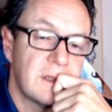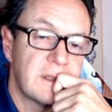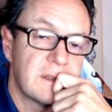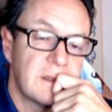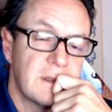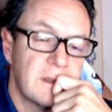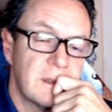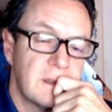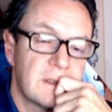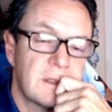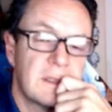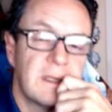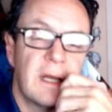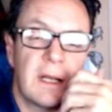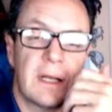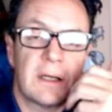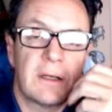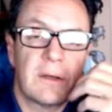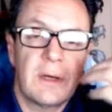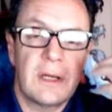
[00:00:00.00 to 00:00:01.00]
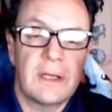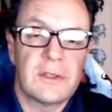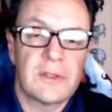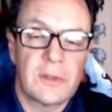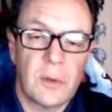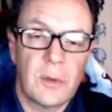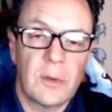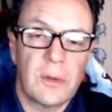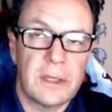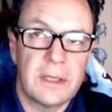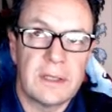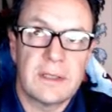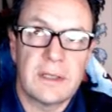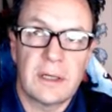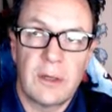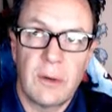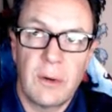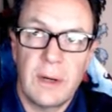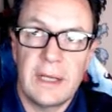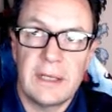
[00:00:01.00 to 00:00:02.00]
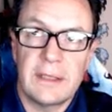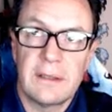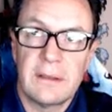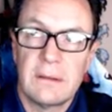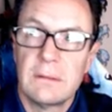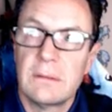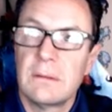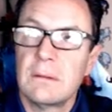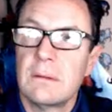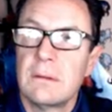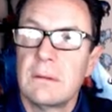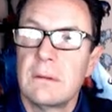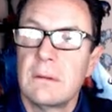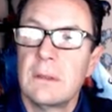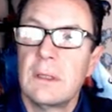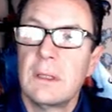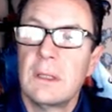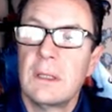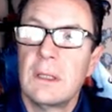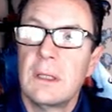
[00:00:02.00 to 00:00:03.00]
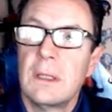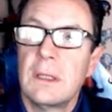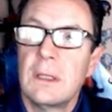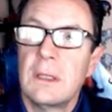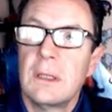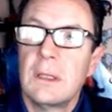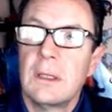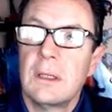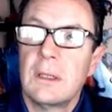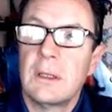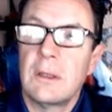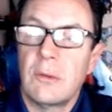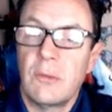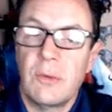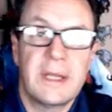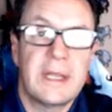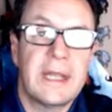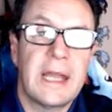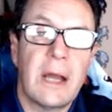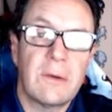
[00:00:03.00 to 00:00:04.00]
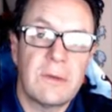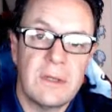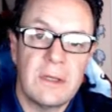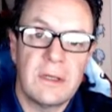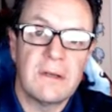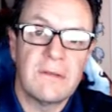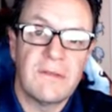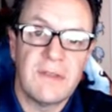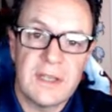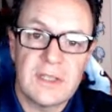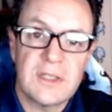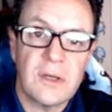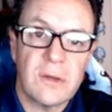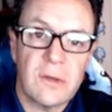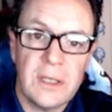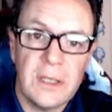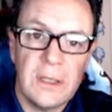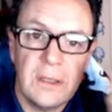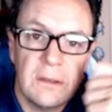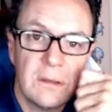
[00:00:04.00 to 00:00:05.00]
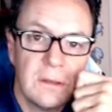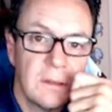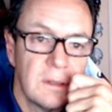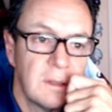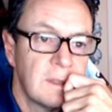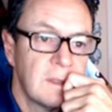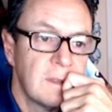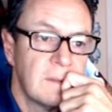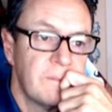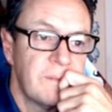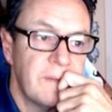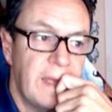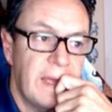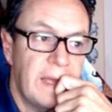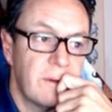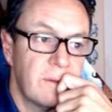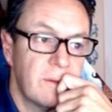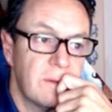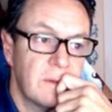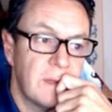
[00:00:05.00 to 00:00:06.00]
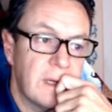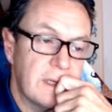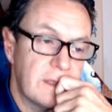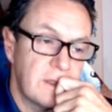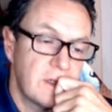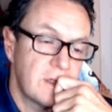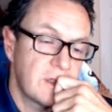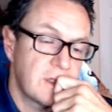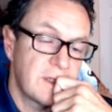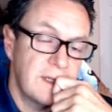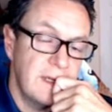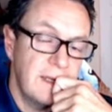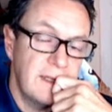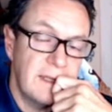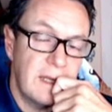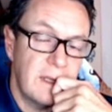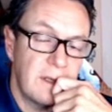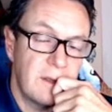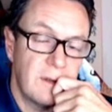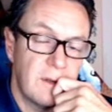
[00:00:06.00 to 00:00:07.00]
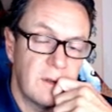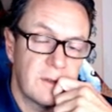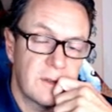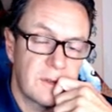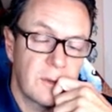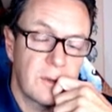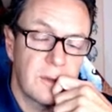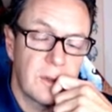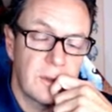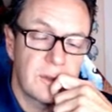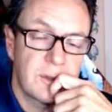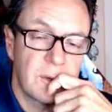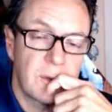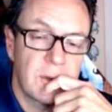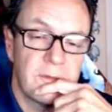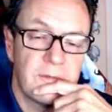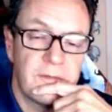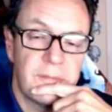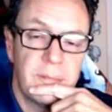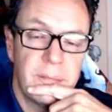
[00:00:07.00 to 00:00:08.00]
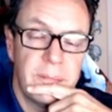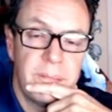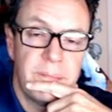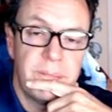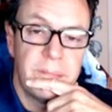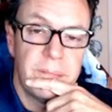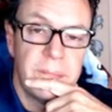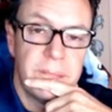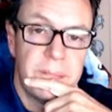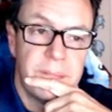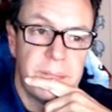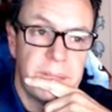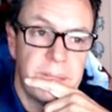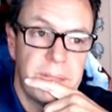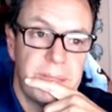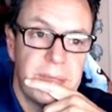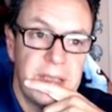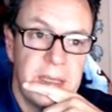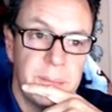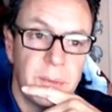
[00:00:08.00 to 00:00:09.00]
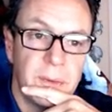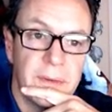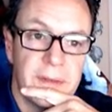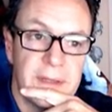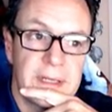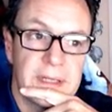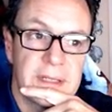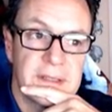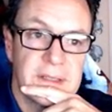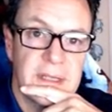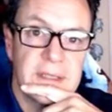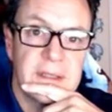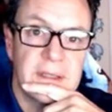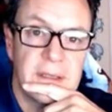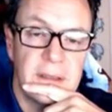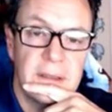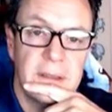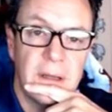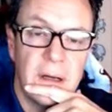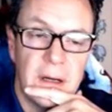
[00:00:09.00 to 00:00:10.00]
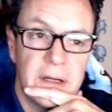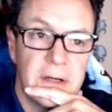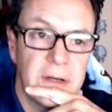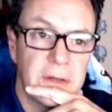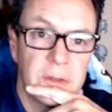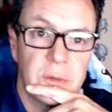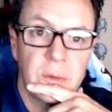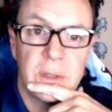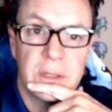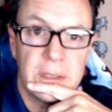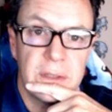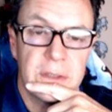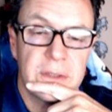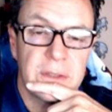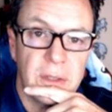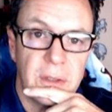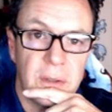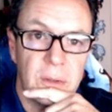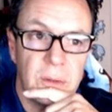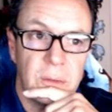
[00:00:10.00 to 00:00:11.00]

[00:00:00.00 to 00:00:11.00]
it's not a great story. It's a great recounting of history and and just seeing that the, the sort of people that existed 120 years ago